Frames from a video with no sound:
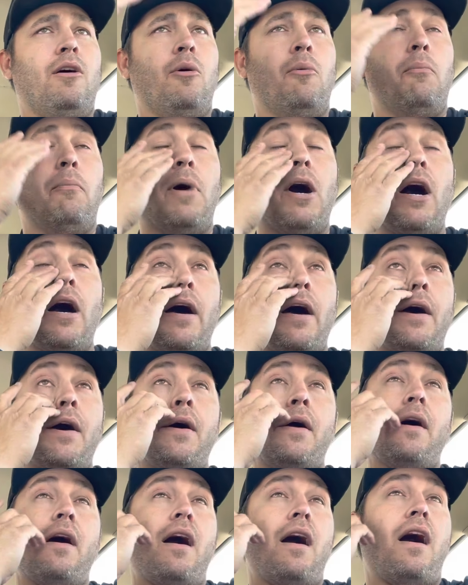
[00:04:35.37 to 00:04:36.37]
But
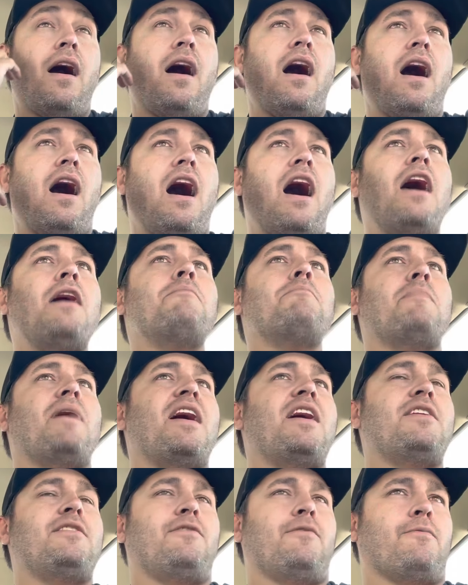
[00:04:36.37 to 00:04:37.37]
I
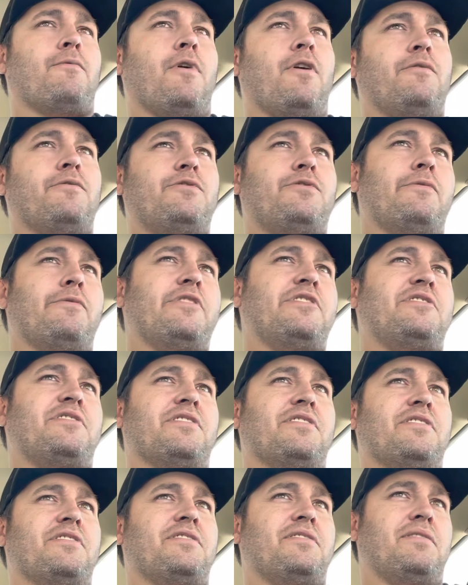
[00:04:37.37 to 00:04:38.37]
made the wrong
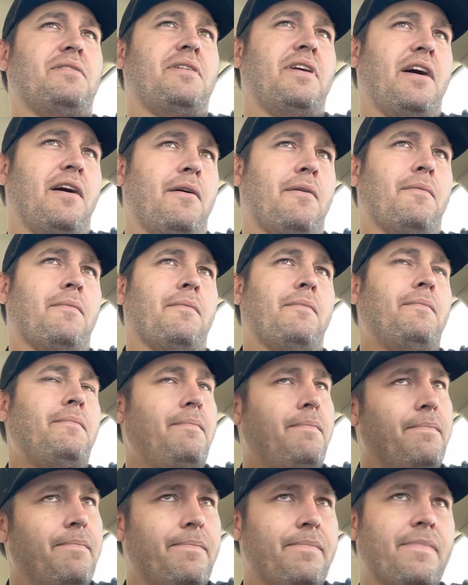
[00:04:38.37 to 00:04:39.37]
choices. Now,
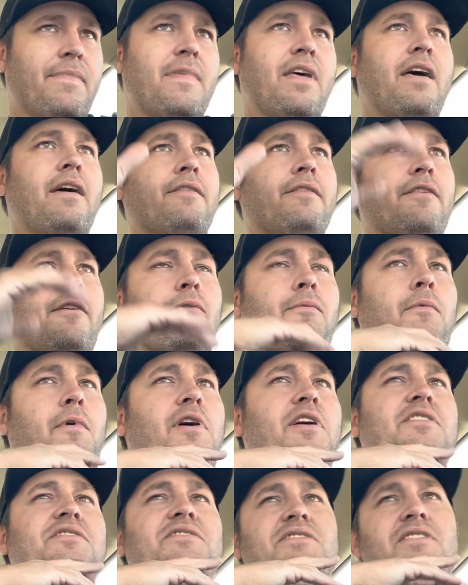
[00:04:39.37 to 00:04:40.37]
there
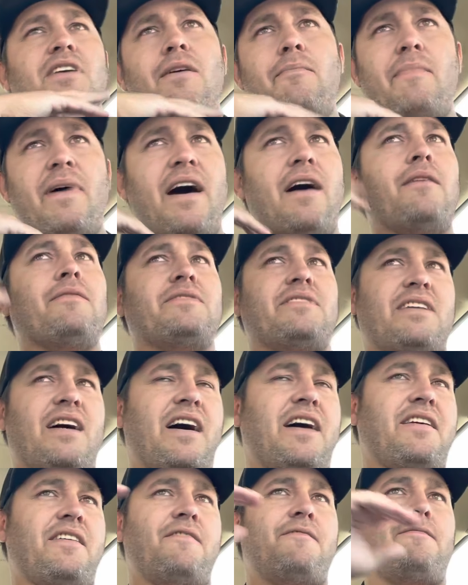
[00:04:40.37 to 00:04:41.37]
was some
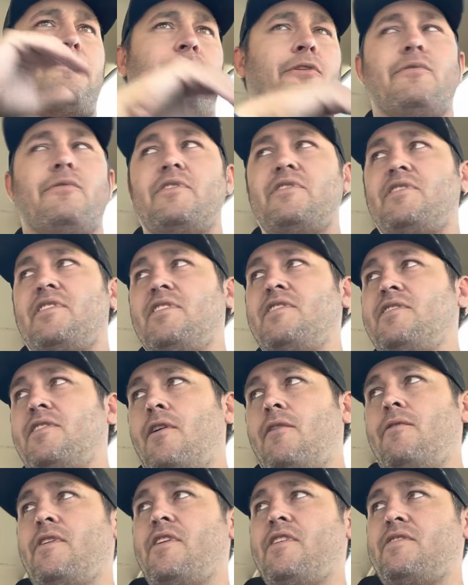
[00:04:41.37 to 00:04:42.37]
outside influences
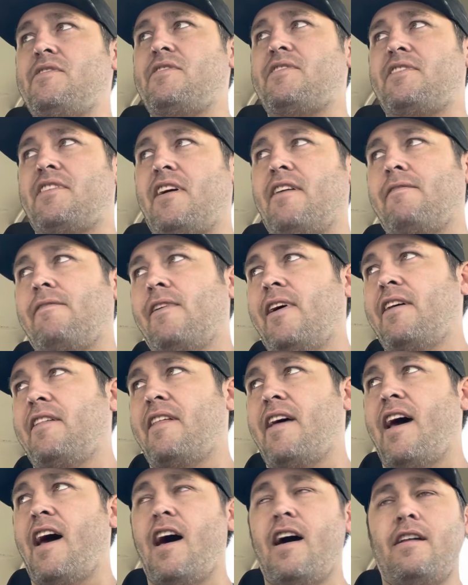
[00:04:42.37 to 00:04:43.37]
on it and stuff like
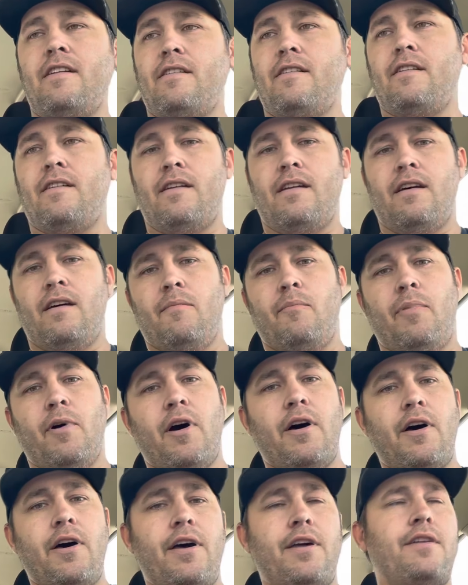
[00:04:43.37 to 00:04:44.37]
that,
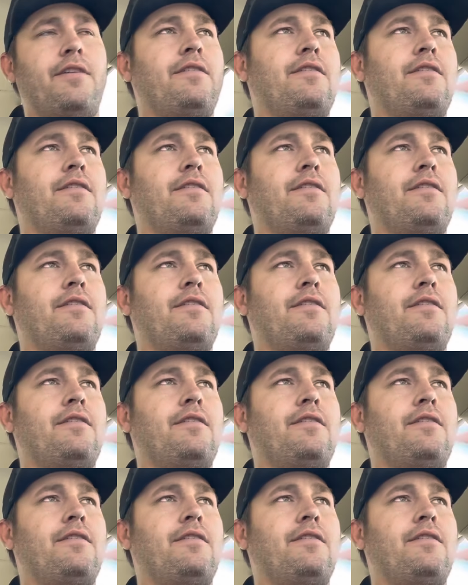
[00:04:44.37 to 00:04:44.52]
but